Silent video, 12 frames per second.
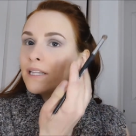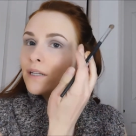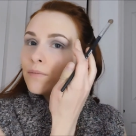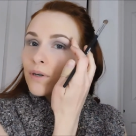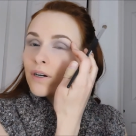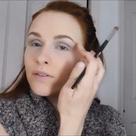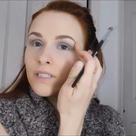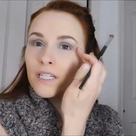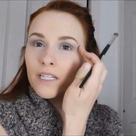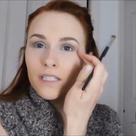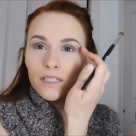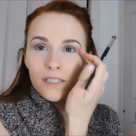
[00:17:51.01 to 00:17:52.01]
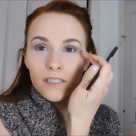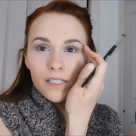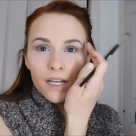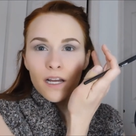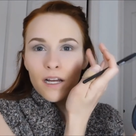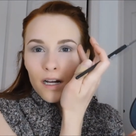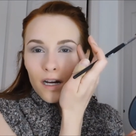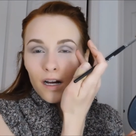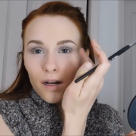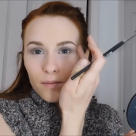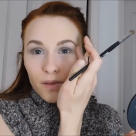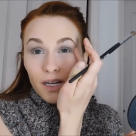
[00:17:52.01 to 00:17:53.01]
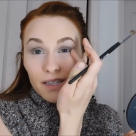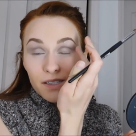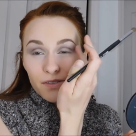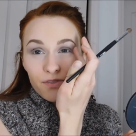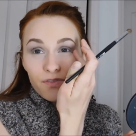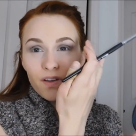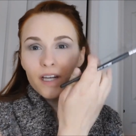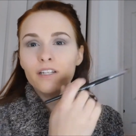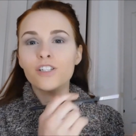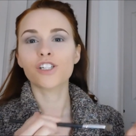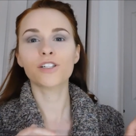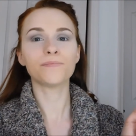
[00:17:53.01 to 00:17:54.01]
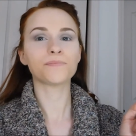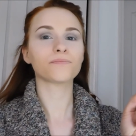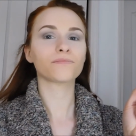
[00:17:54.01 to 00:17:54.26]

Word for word: lean proteins, lots of fish.